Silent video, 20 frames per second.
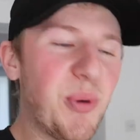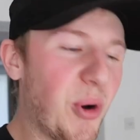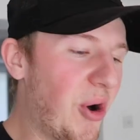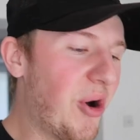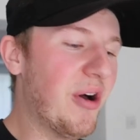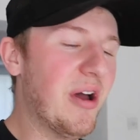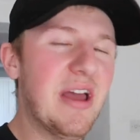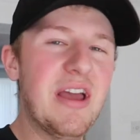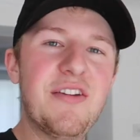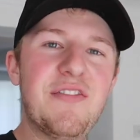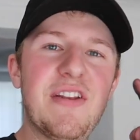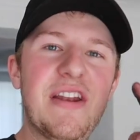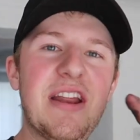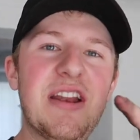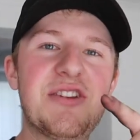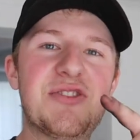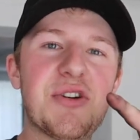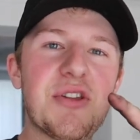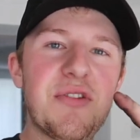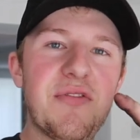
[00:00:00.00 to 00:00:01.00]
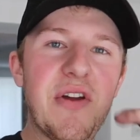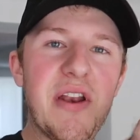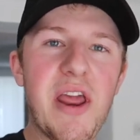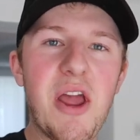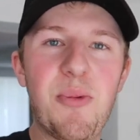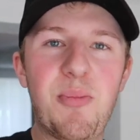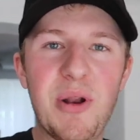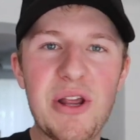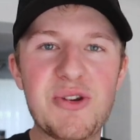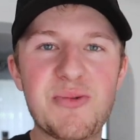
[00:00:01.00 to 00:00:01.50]
But if you did enjoy the
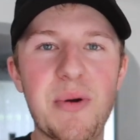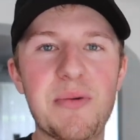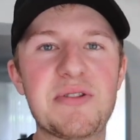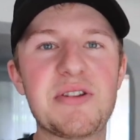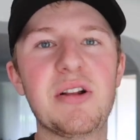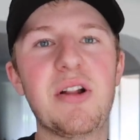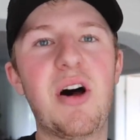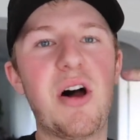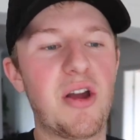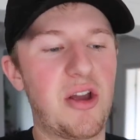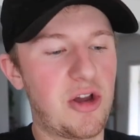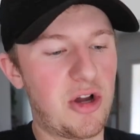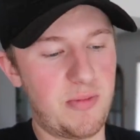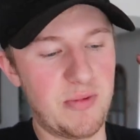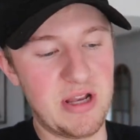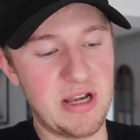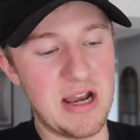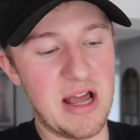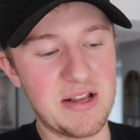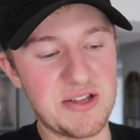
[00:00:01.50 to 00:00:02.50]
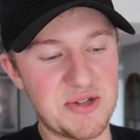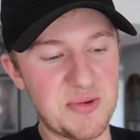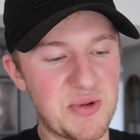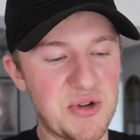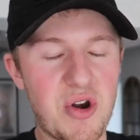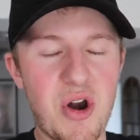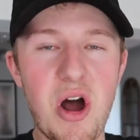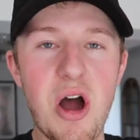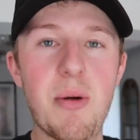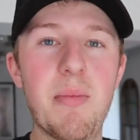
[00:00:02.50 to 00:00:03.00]
video, please remember to like, comment and
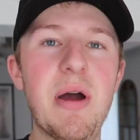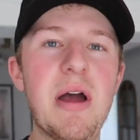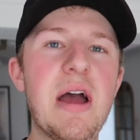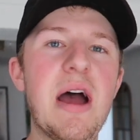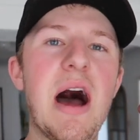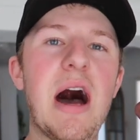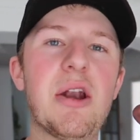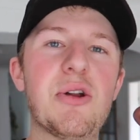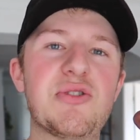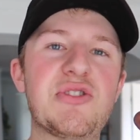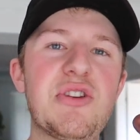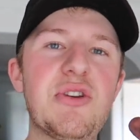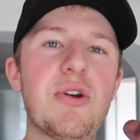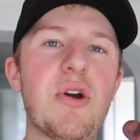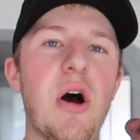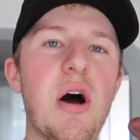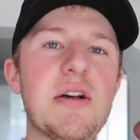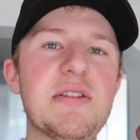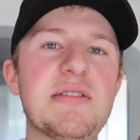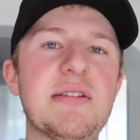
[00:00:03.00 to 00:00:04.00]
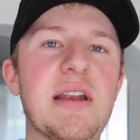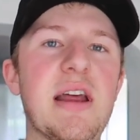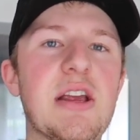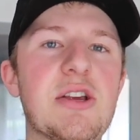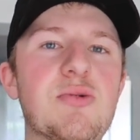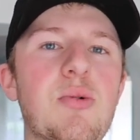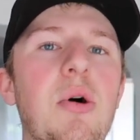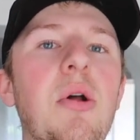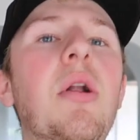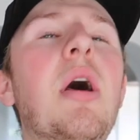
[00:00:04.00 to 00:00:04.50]
subscribe, and I'll see you guys in the
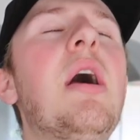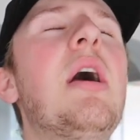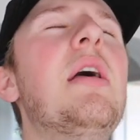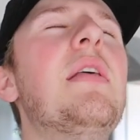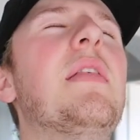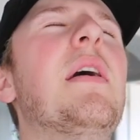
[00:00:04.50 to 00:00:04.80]
next one.